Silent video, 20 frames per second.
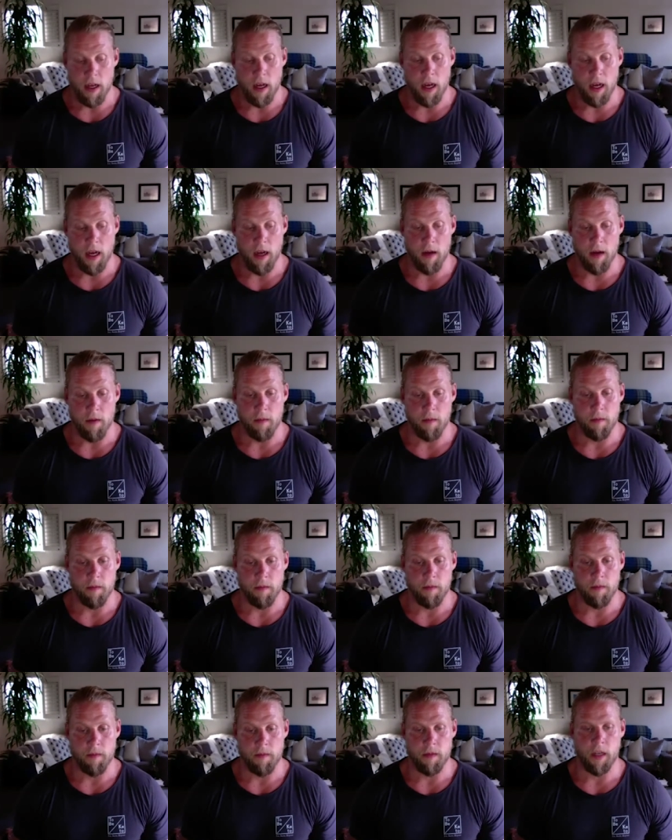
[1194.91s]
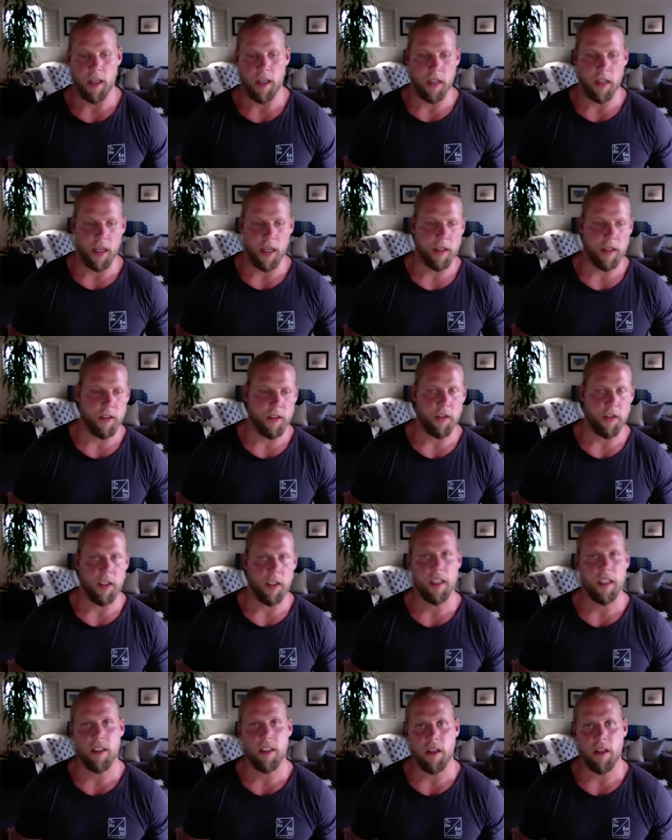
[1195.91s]
um does like
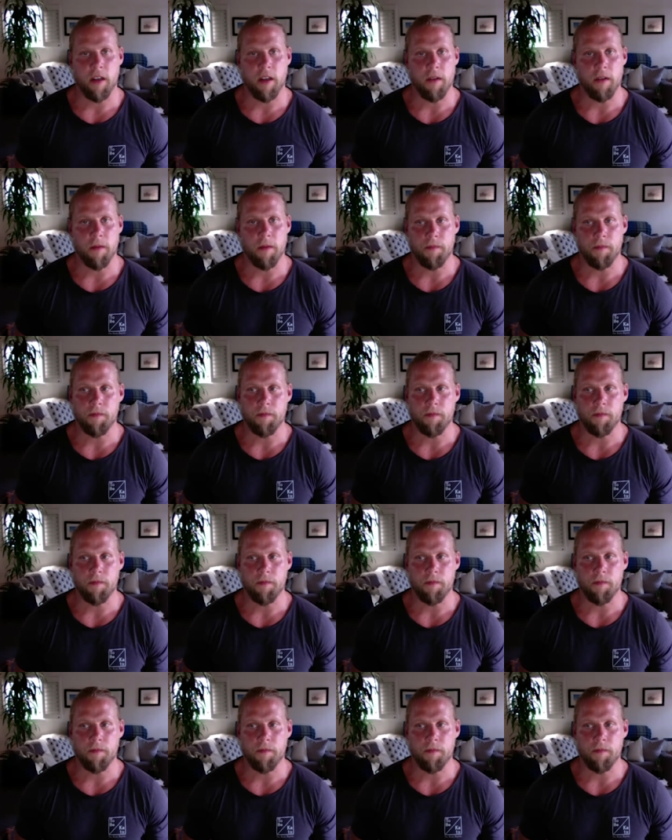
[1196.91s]
jujitsu